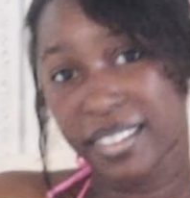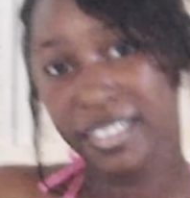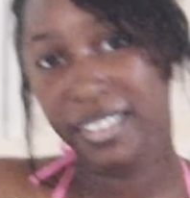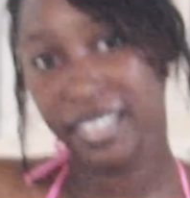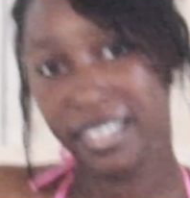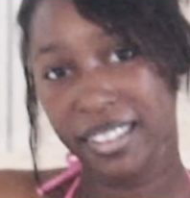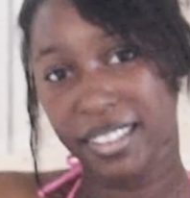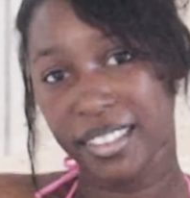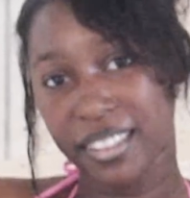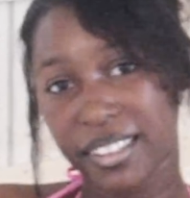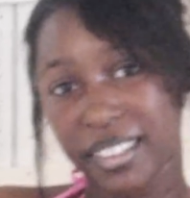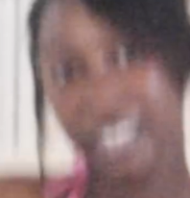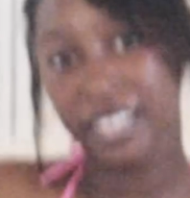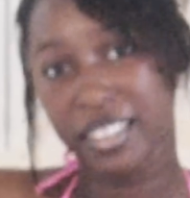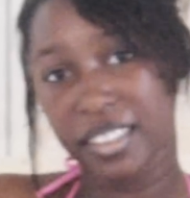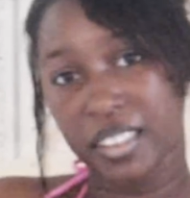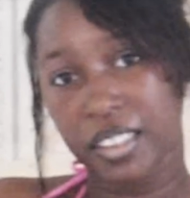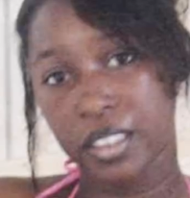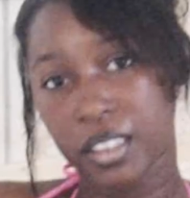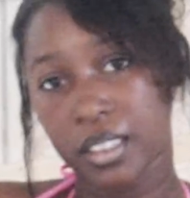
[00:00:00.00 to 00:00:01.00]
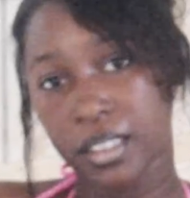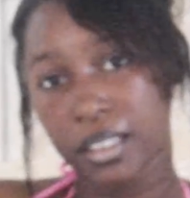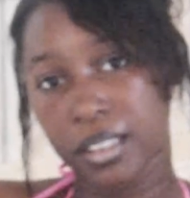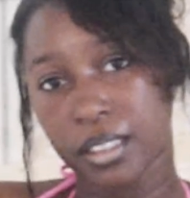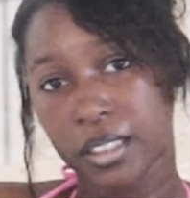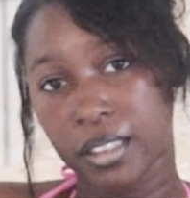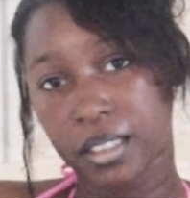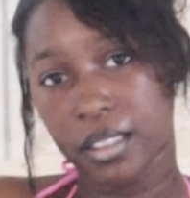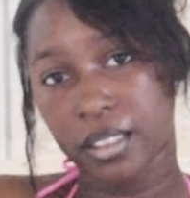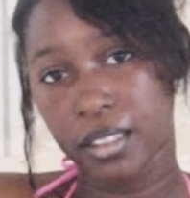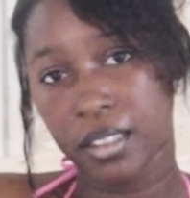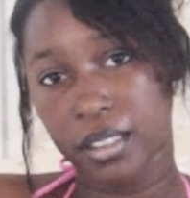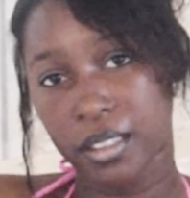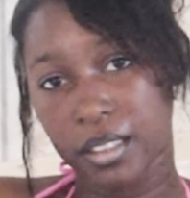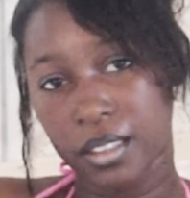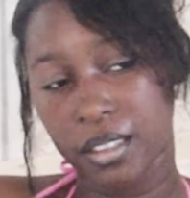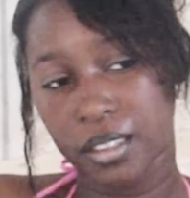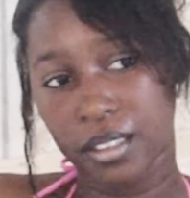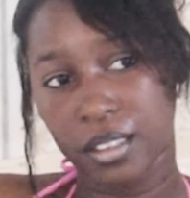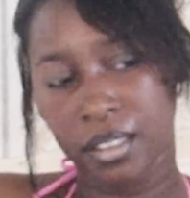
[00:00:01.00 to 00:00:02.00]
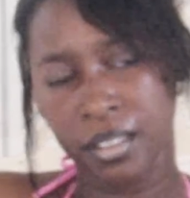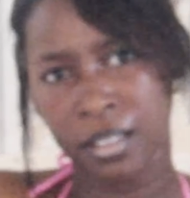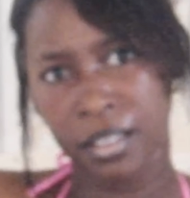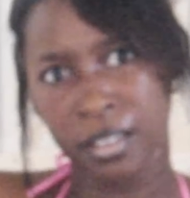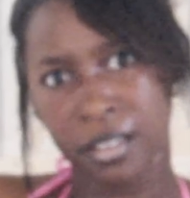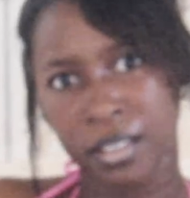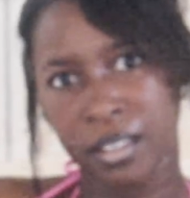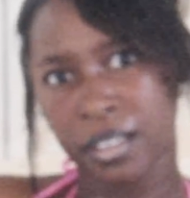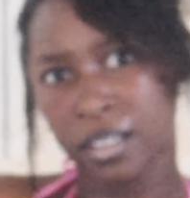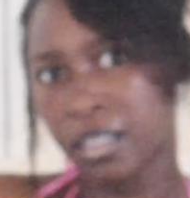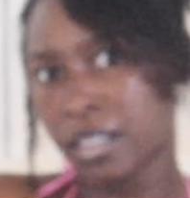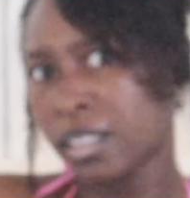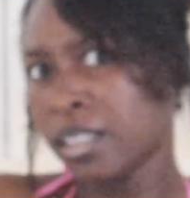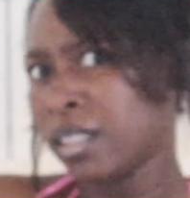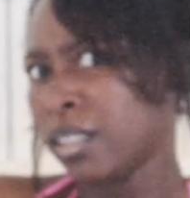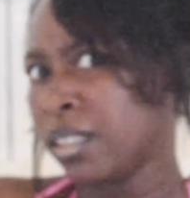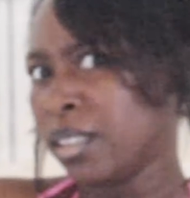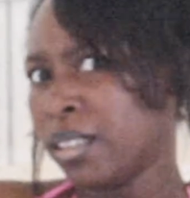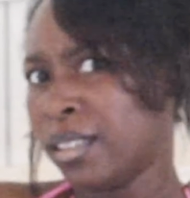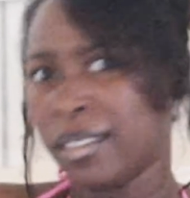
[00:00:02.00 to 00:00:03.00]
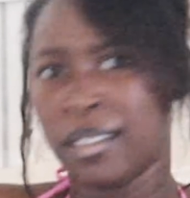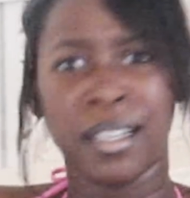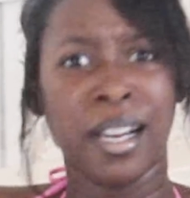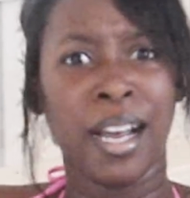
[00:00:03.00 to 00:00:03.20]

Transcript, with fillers: So how many copies you sold of the uh, Panty Girl? Do you remember?